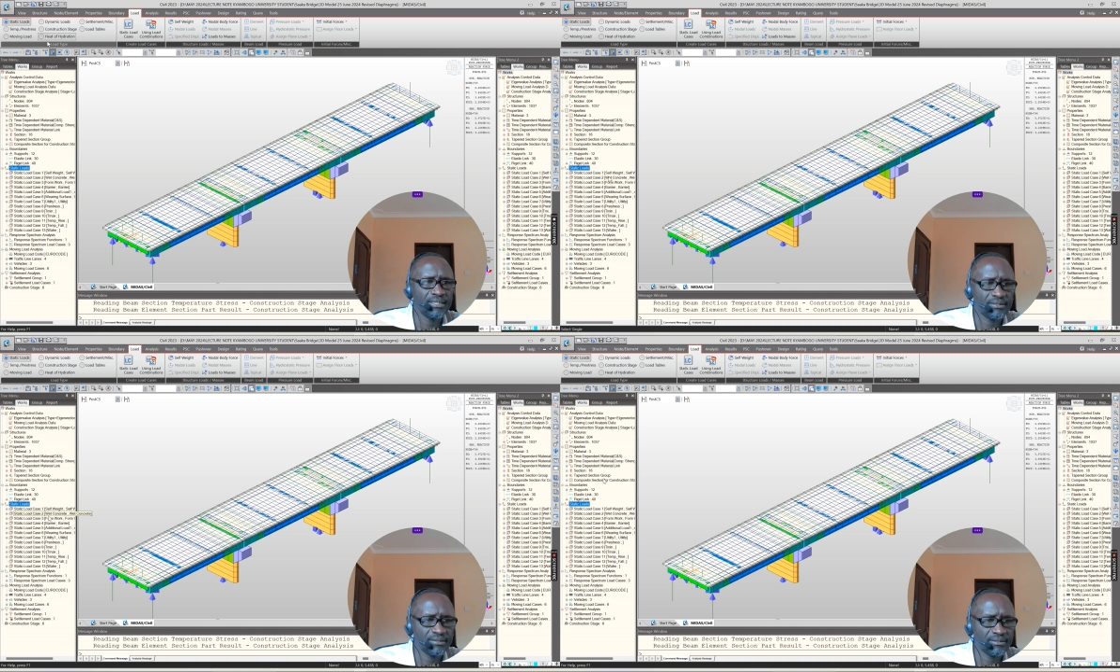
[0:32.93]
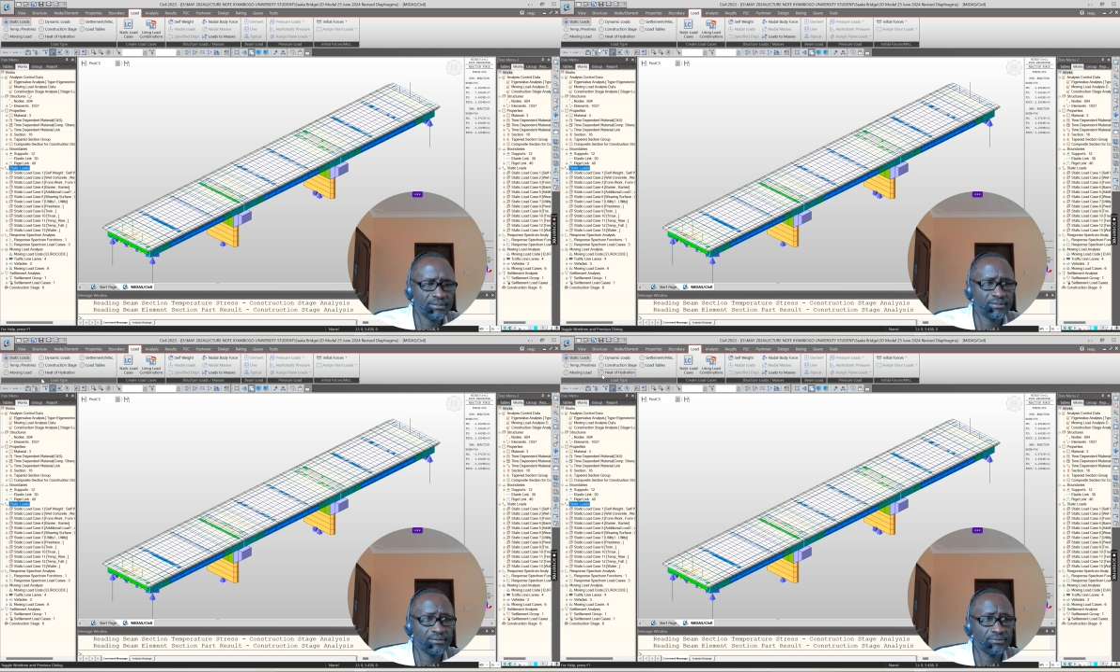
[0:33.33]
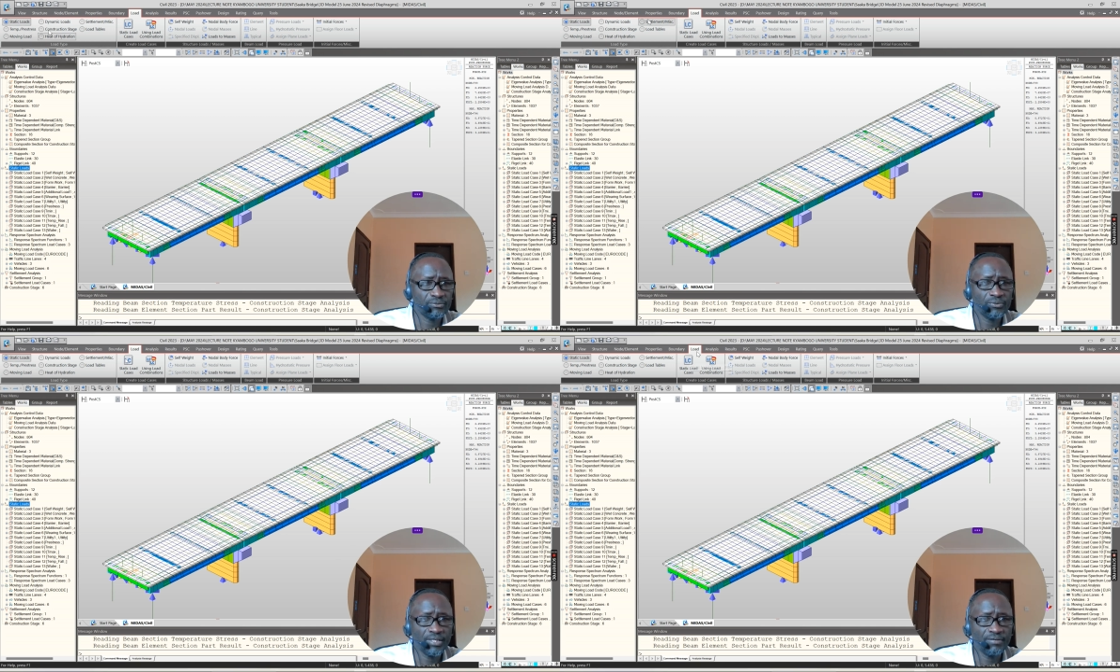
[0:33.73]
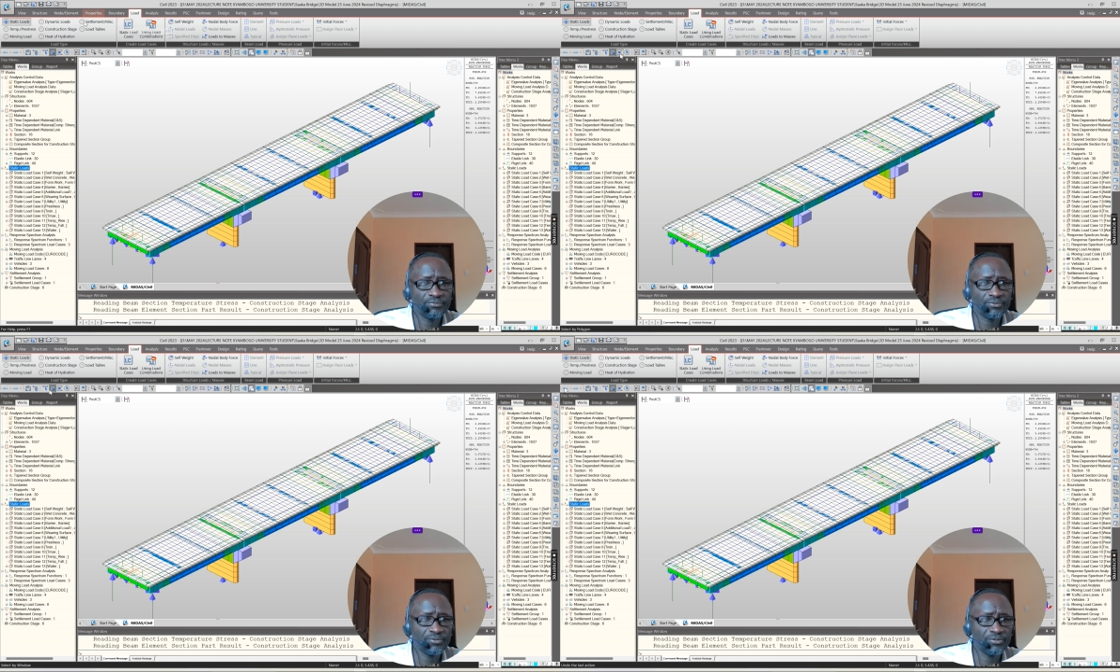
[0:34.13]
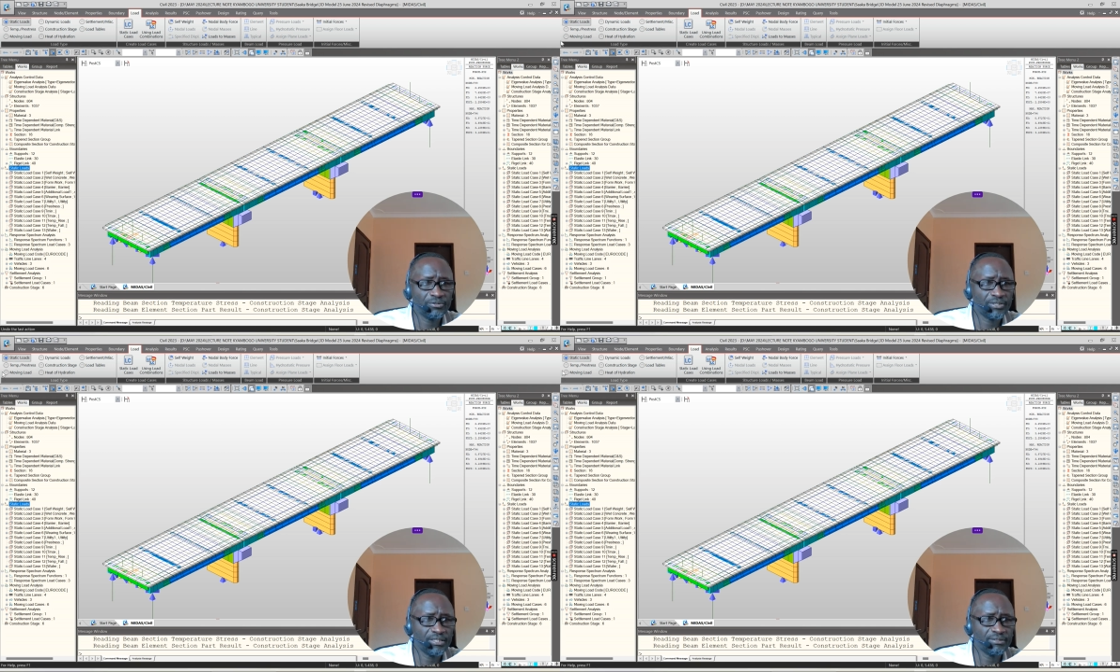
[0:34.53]
You have to
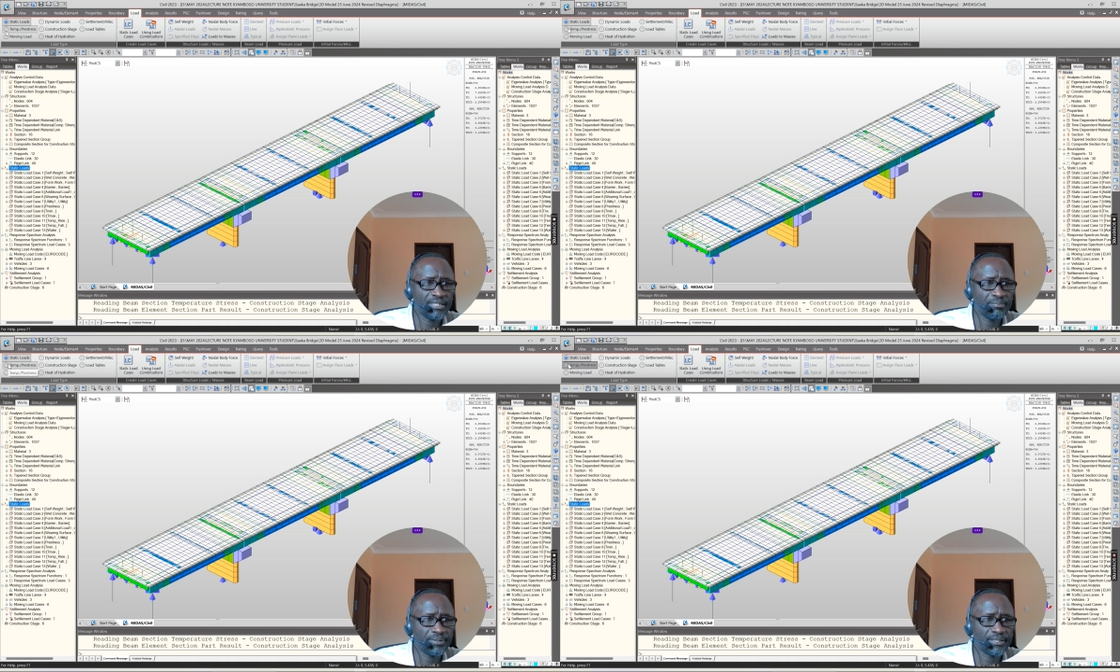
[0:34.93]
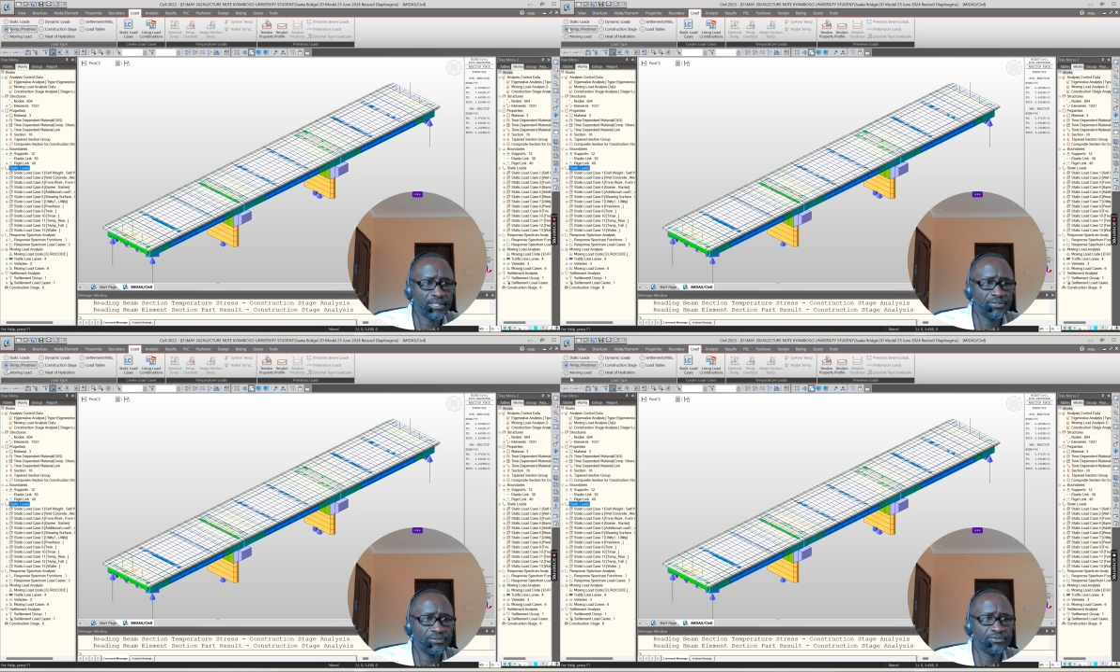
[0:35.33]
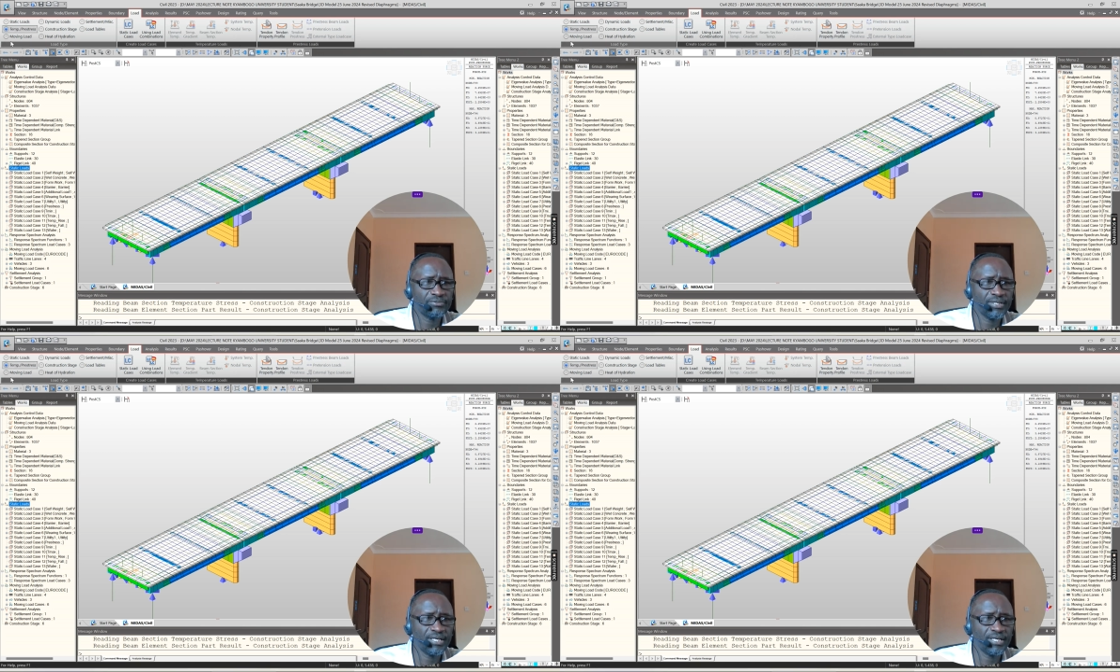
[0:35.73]
go state temperature loads.